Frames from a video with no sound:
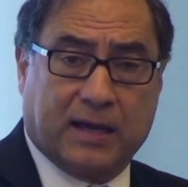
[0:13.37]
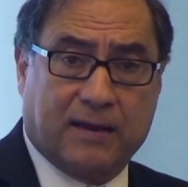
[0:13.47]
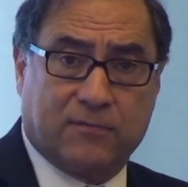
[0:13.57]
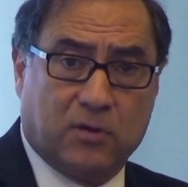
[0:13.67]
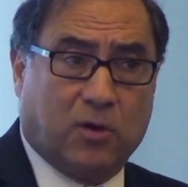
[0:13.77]

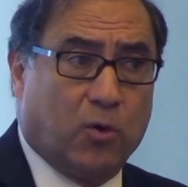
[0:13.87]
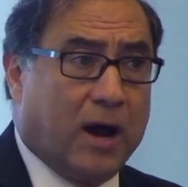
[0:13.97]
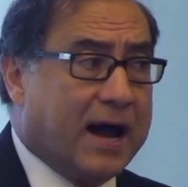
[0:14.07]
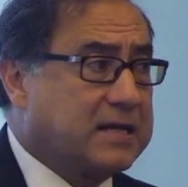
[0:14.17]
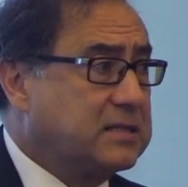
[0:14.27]
have no
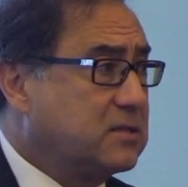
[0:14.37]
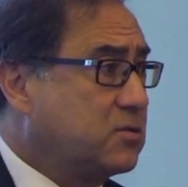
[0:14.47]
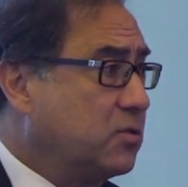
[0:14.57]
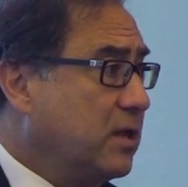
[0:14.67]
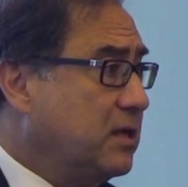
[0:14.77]
access
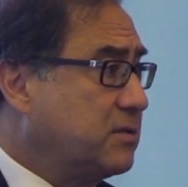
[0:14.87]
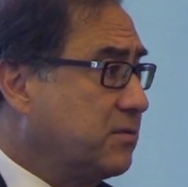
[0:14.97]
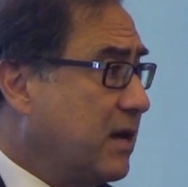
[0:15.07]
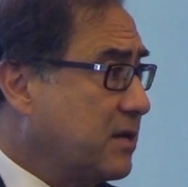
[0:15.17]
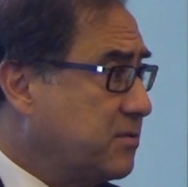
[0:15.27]
to the
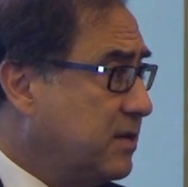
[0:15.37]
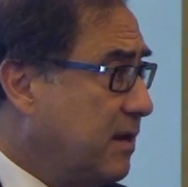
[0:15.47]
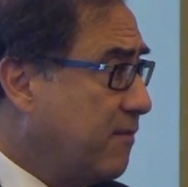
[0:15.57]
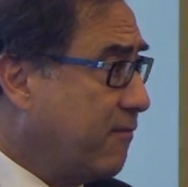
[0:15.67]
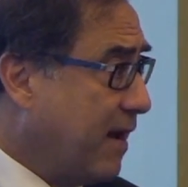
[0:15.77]

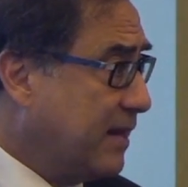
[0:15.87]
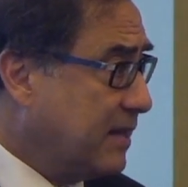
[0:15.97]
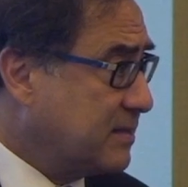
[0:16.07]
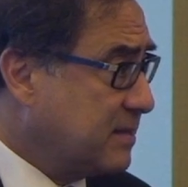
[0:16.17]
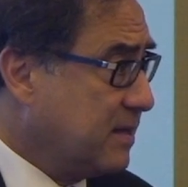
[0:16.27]
international
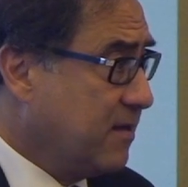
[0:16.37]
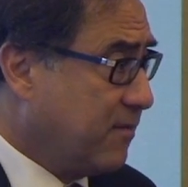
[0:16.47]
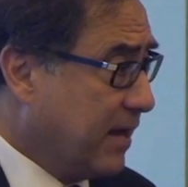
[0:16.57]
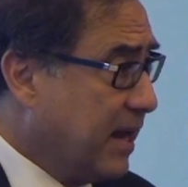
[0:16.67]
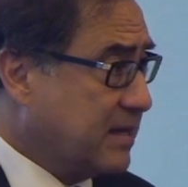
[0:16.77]

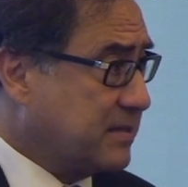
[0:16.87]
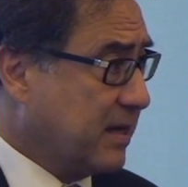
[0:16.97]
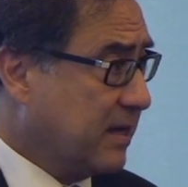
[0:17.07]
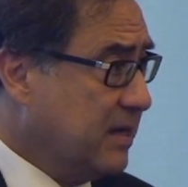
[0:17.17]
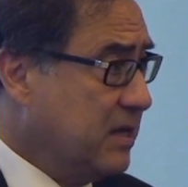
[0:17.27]
financing.
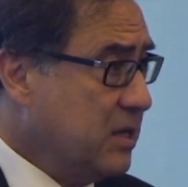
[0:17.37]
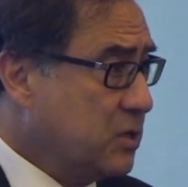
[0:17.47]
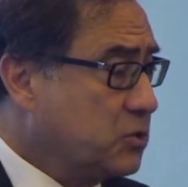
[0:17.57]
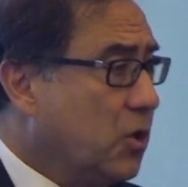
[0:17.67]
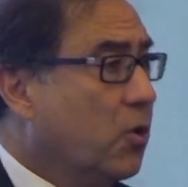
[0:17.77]

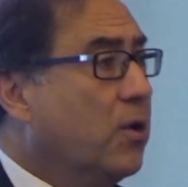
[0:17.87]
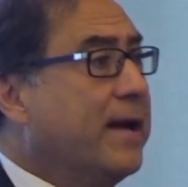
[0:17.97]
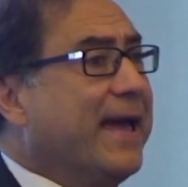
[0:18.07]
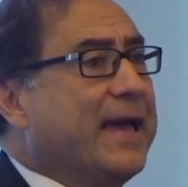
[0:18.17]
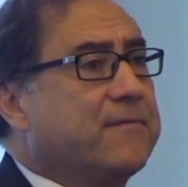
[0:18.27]
So
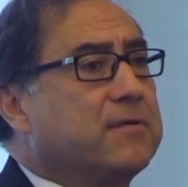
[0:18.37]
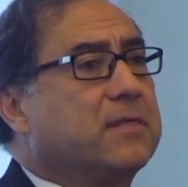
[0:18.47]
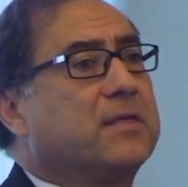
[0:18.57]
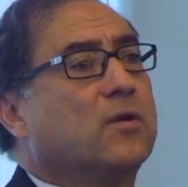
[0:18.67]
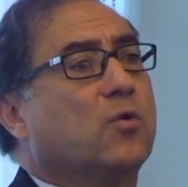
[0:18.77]

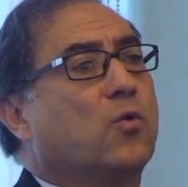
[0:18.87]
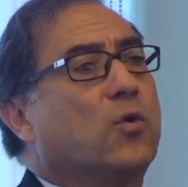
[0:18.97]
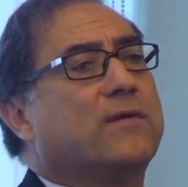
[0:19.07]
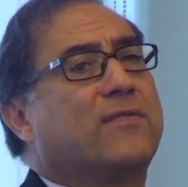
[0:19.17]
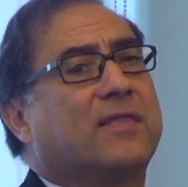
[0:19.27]
everything
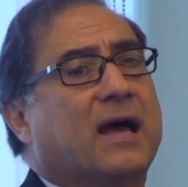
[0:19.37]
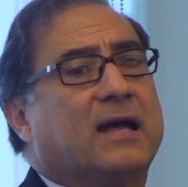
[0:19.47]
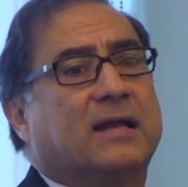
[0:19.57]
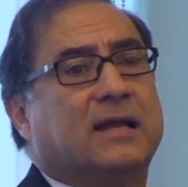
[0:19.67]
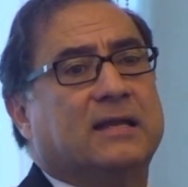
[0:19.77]
we've
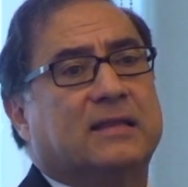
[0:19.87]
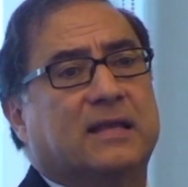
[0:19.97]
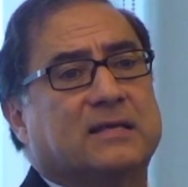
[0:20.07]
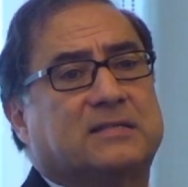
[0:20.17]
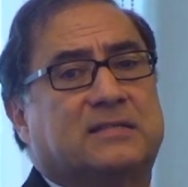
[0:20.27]
done in
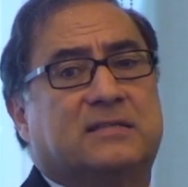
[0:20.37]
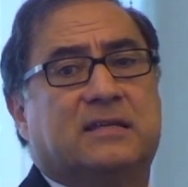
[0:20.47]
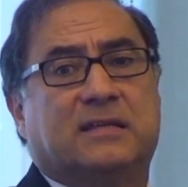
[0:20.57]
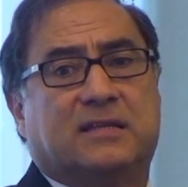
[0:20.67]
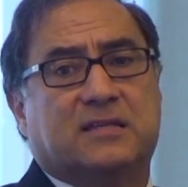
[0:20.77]

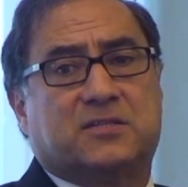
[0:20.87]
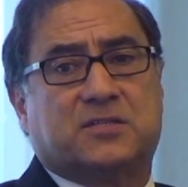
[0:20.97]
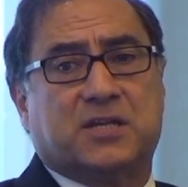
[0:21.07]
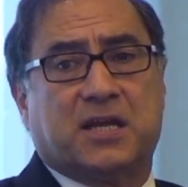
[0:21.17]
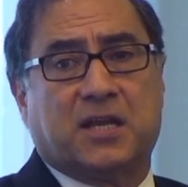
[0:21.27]
these
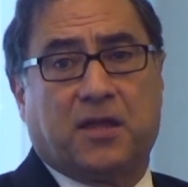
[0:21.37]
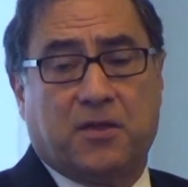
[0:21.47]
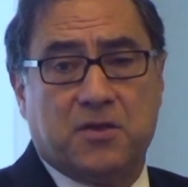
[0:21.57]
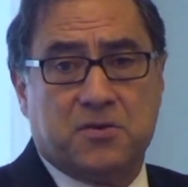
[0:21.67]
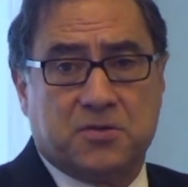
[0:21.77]
10
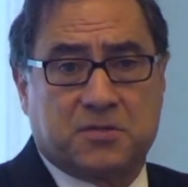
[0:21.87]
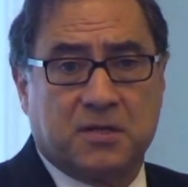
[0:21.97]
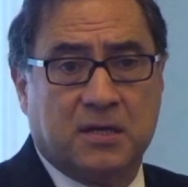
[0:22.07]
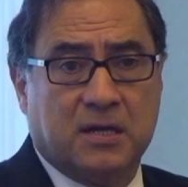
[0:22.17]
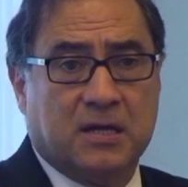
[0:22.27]
years
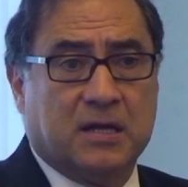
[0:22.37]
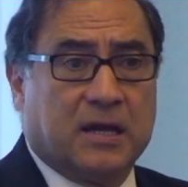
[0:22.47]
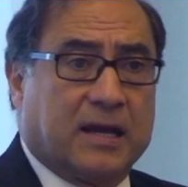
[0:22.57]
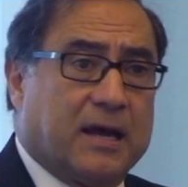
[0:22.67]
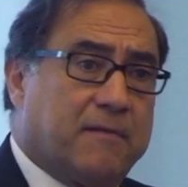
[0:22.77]

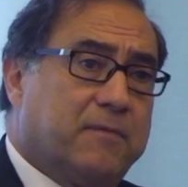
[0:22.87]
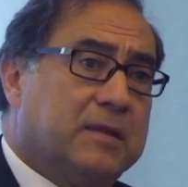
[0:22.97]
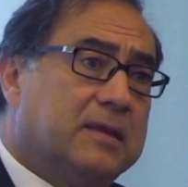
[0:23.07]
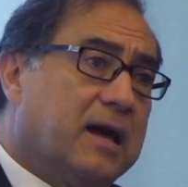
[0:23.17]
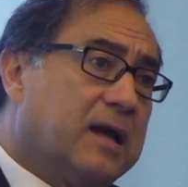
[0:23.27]
have
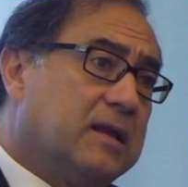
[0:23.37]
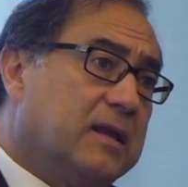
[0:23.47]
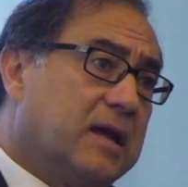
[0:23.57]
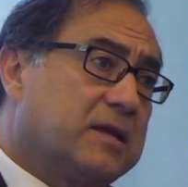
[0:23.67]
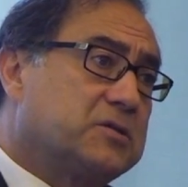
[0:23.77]
been done
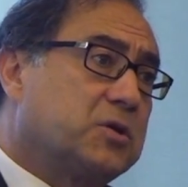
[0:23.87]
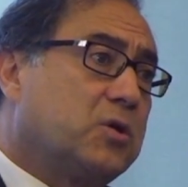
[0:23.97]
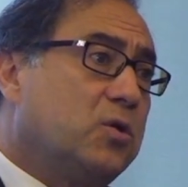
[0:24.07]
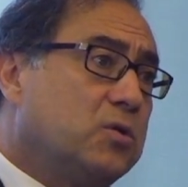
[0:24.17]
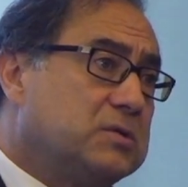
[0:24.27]

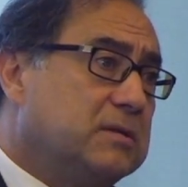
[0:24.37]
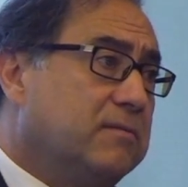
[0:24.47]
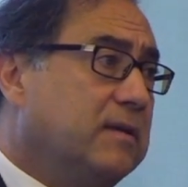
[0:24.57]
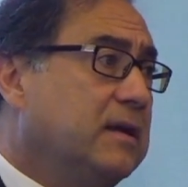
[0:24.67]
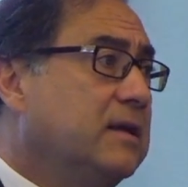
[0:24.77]

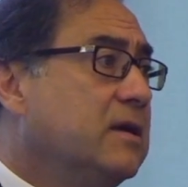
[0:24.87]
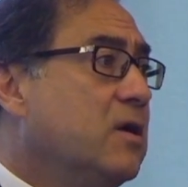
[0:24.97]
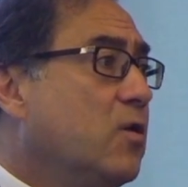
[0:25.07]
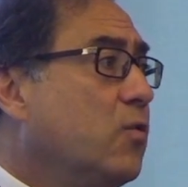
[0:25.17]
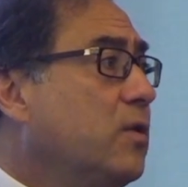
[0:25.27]
exclusively
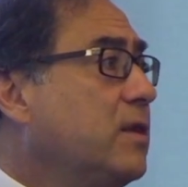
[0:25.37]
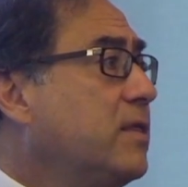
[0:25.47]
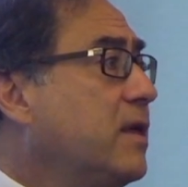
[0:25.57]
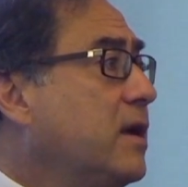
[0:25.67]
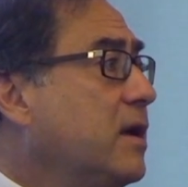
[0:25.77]
with
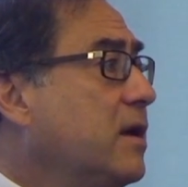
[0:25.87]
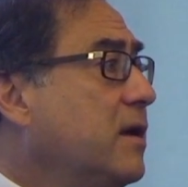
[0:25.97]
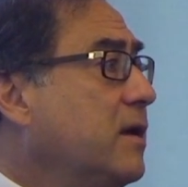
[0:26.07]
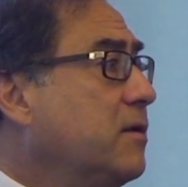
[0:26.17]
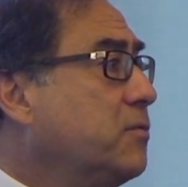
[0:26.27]
the
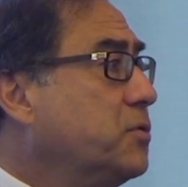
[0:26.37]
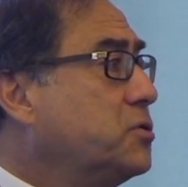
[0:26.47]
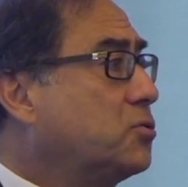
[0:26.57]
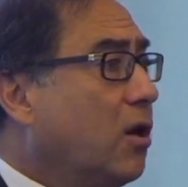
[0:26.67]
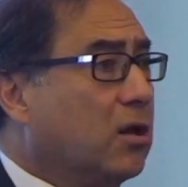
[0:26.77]

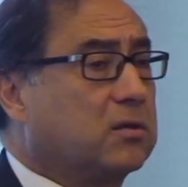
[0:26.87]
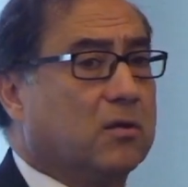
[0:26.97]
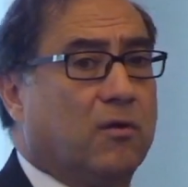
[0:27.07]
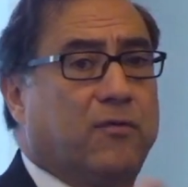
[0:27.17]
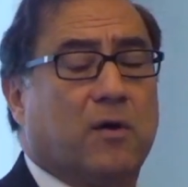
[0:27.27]
result
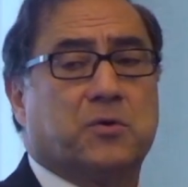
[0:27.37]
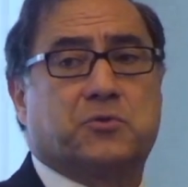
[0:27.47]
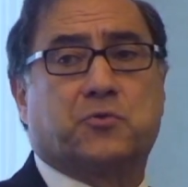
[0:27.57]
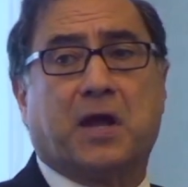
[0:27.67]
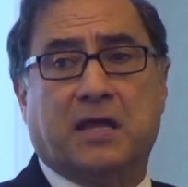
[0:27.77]
of our
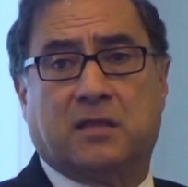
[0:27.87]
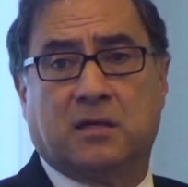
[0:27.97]
trade.